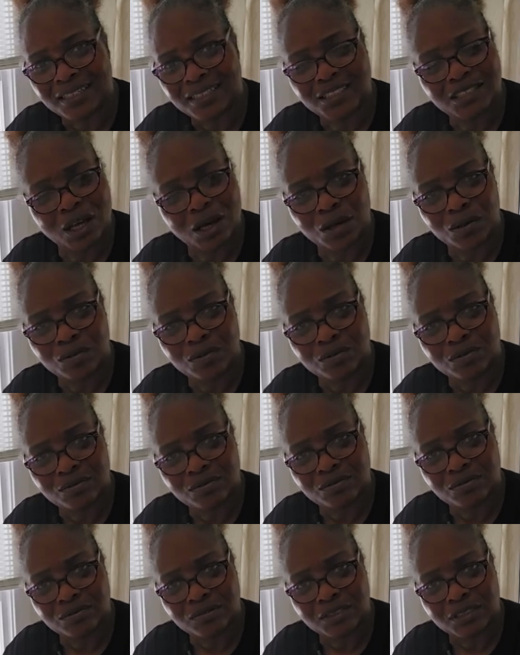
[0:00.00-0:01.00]
So
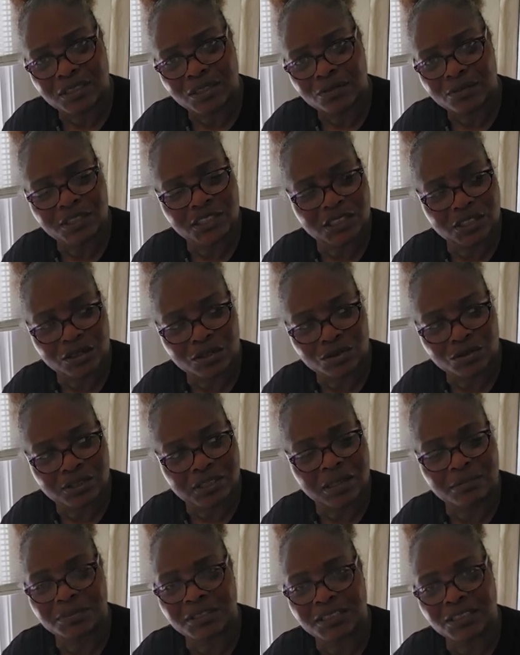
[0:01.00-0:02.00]
we're just going to do
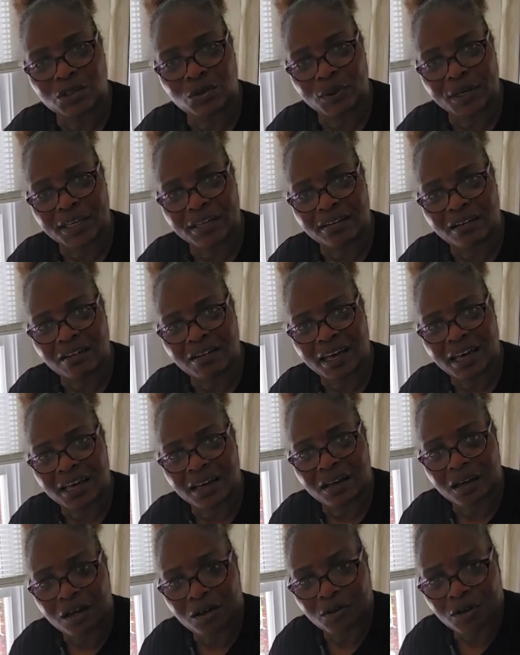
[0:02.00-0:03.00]
something just quick.
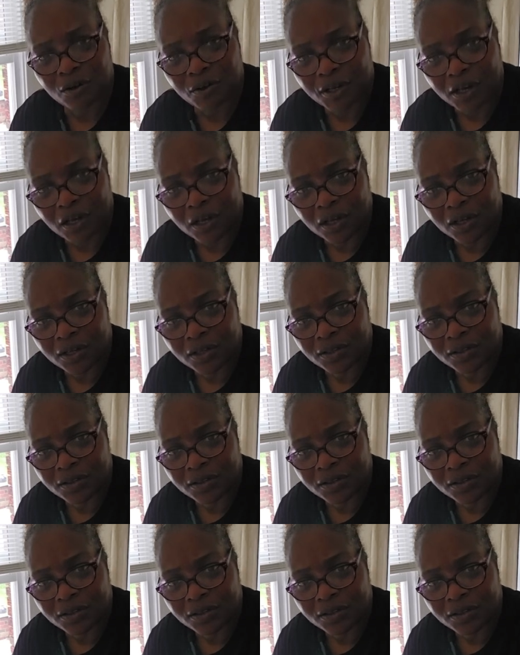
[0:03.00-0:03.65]
Okay, hold on, y'all.